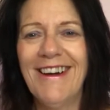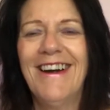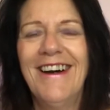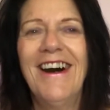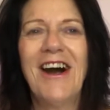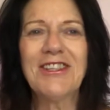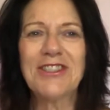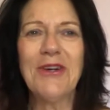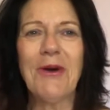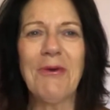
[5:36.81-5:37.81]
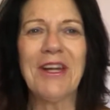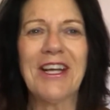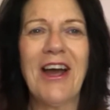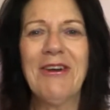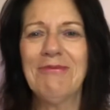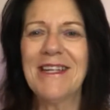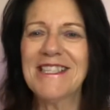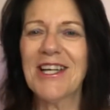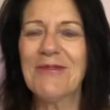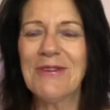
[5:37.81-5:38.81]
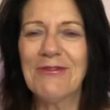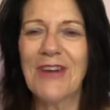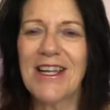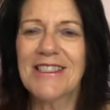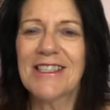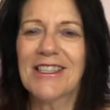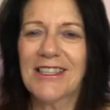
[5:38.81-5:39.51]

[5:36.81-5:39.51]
I want to go and meet up with friends and